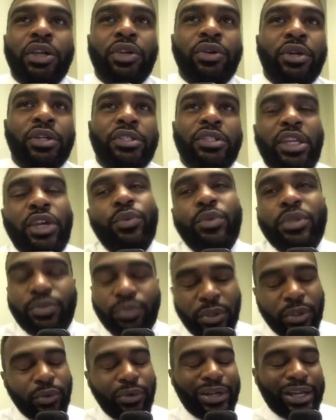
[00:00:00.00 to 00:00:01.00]
You understand
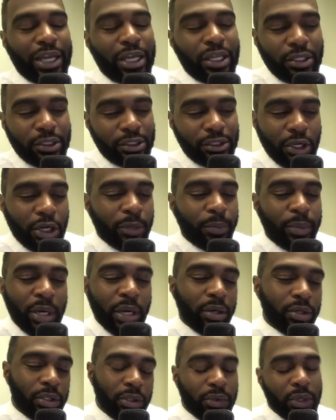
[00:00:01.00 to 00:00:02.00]
what kind of star
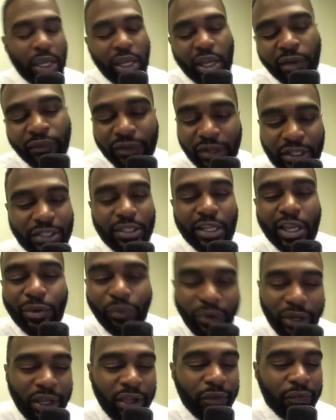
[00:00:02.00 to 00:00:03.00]
power you have and this and that,
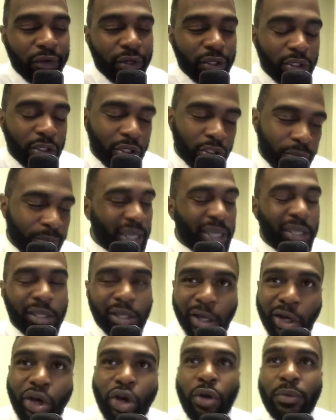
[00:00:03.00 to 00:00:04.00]
whatever. You know, you're back in
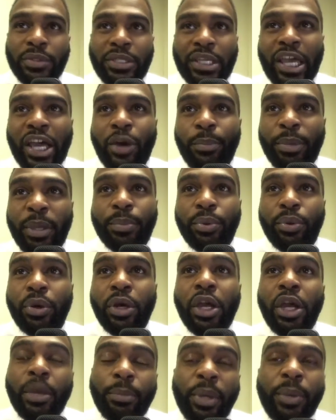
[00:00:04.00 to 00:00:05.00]
your hometown. People
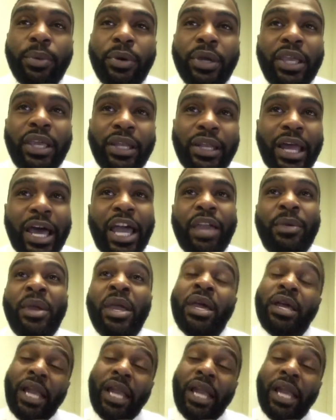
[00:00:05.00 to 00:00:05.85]
are getting hyped.